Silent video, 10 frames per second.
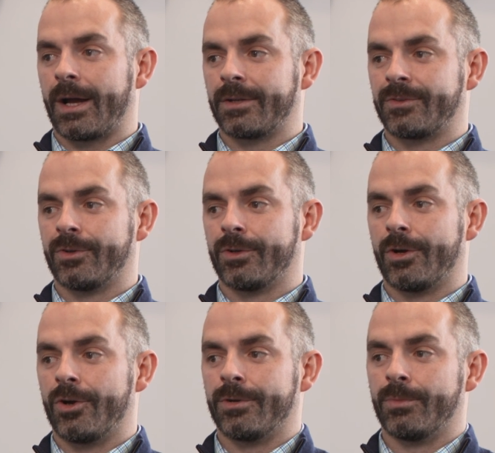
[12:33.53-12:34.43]
to
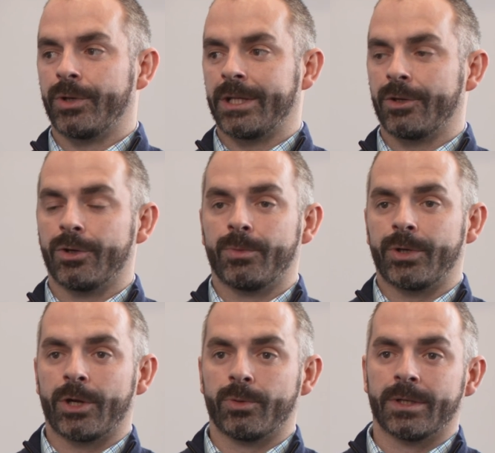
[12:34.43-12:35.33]
earn money and earn
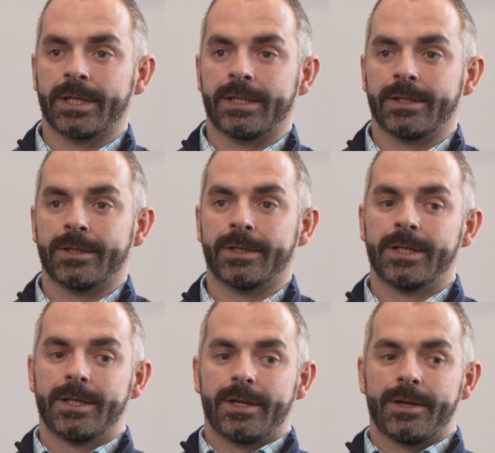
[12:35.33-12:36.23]
money only, and
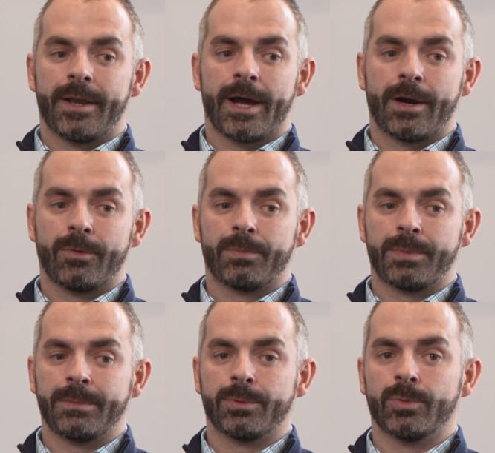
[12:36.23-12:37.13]
now
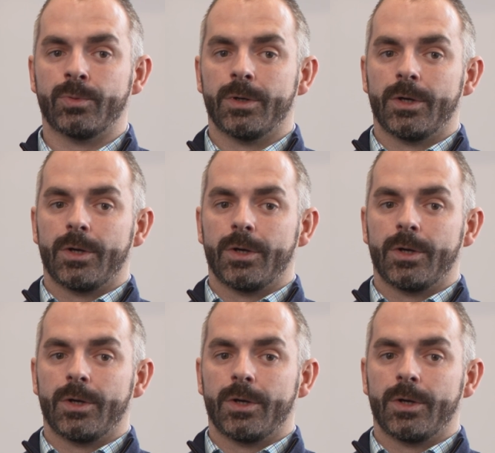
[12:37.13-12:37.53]
people